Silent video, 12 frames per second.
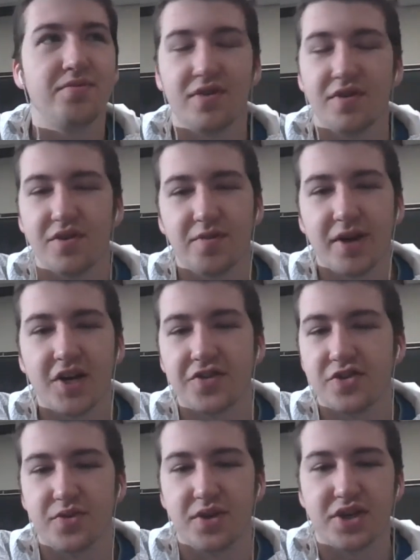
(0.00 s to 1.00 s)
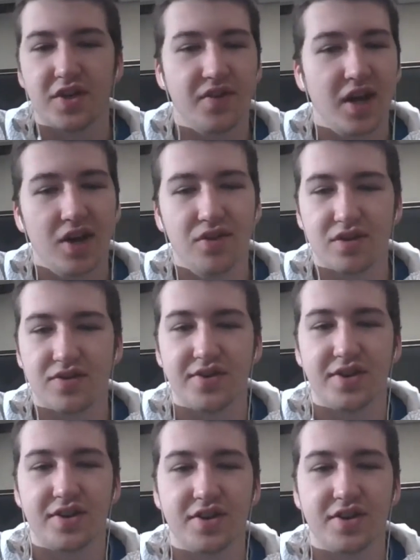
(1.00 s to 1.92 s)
over the past few weeks have not looked like